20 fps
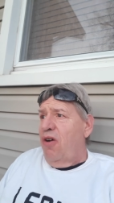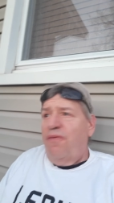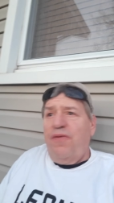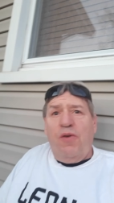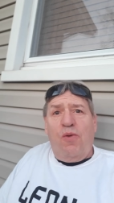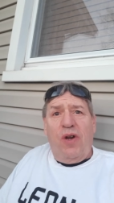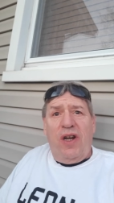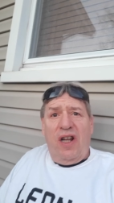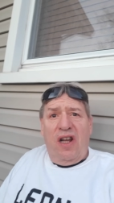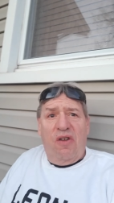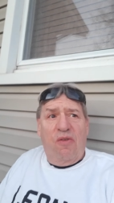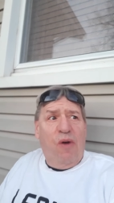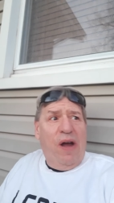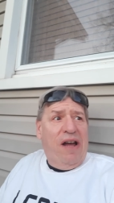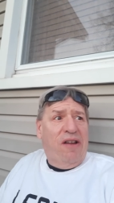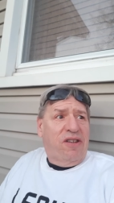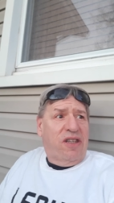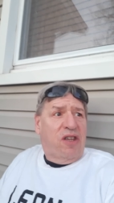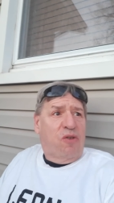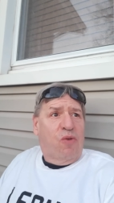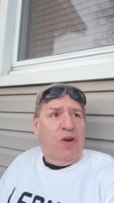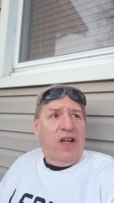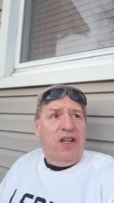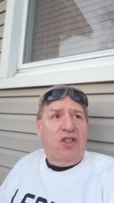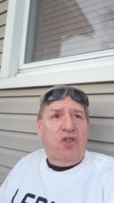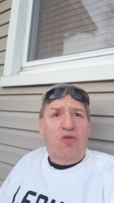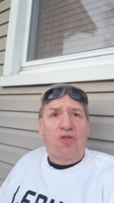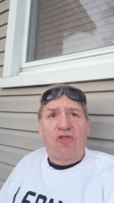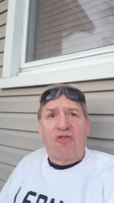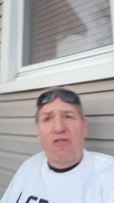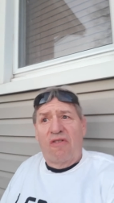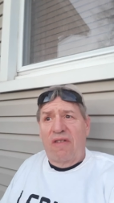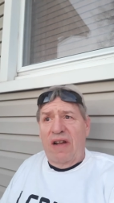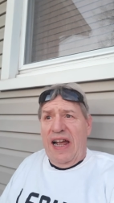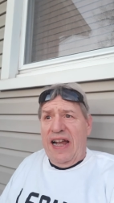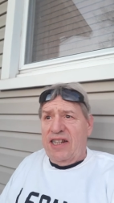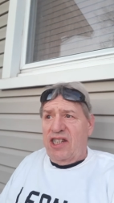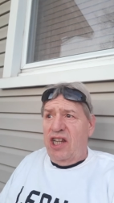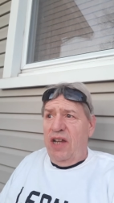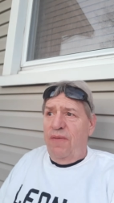If you want to go out and you want to do your
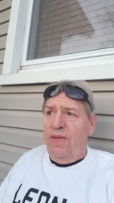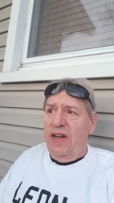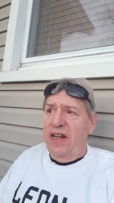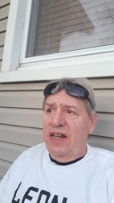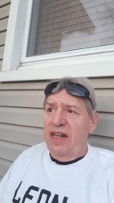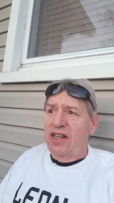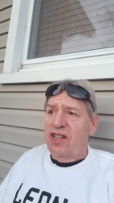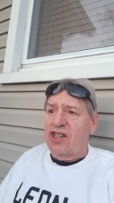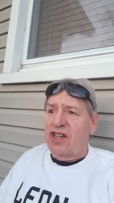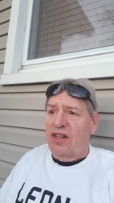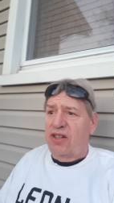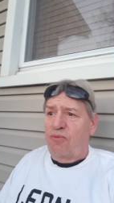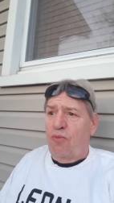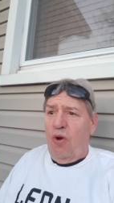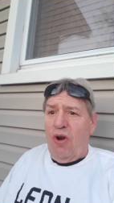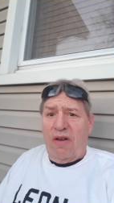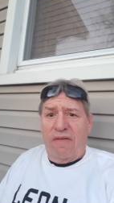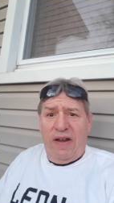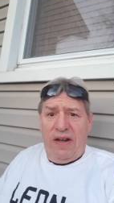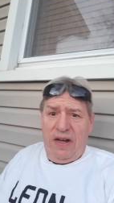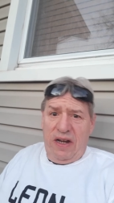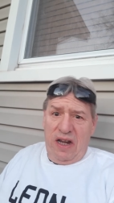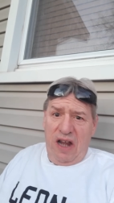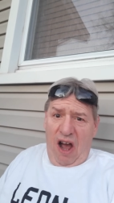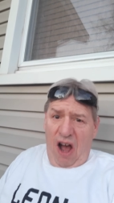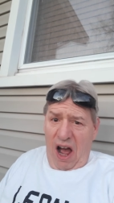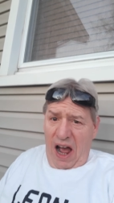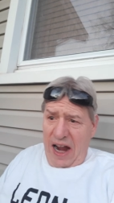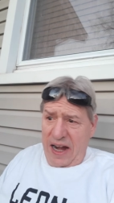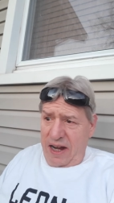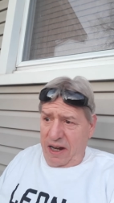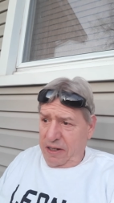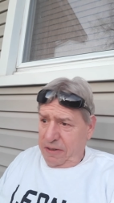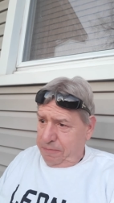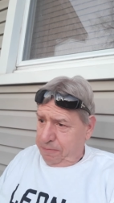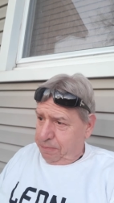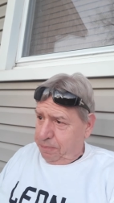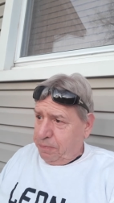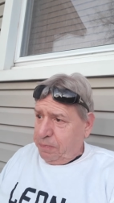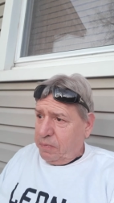activities, and uh, work around the yard,
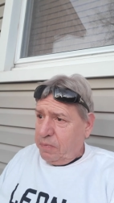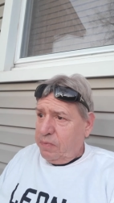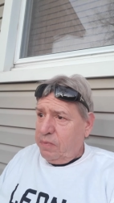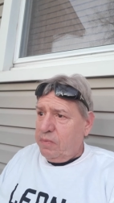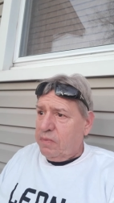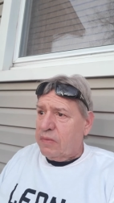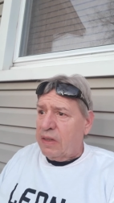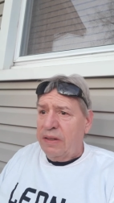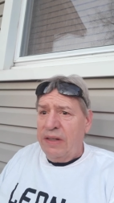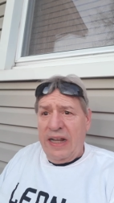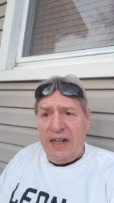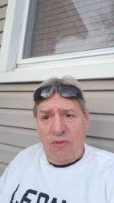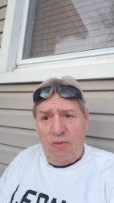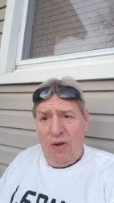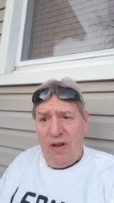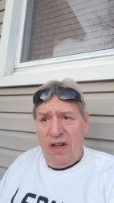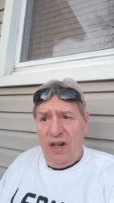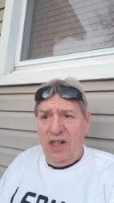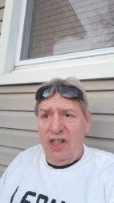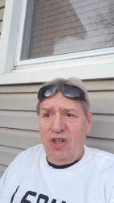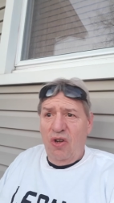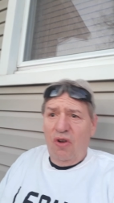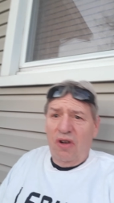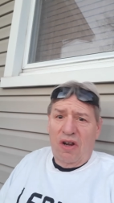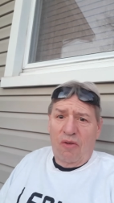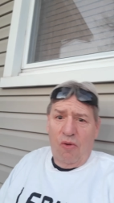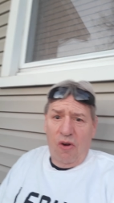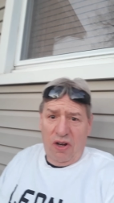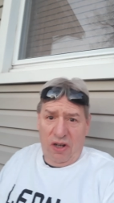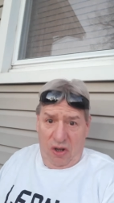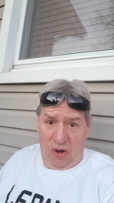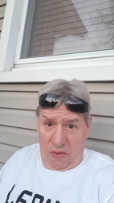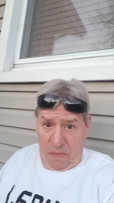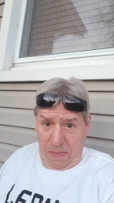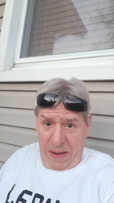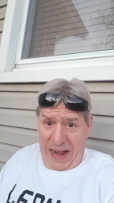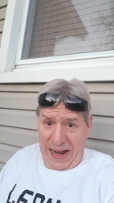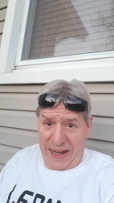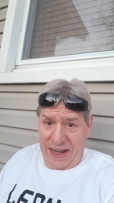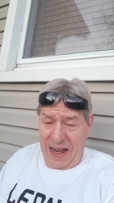like what I'm going to do, I'm going to work in the old
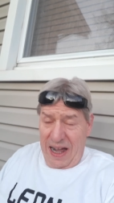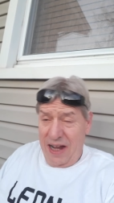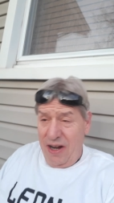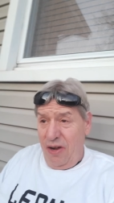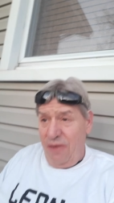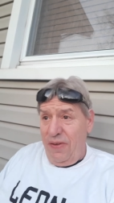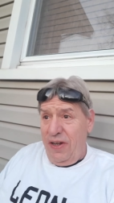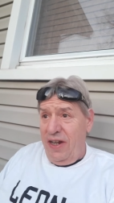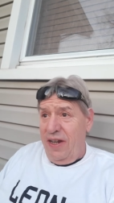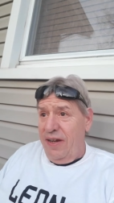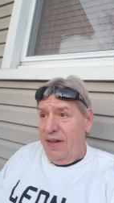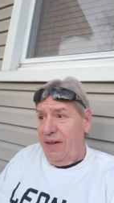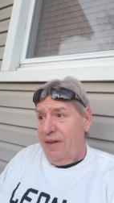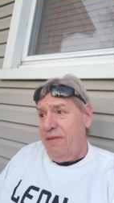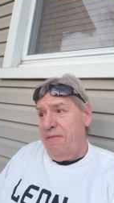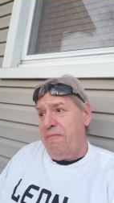backyard over here.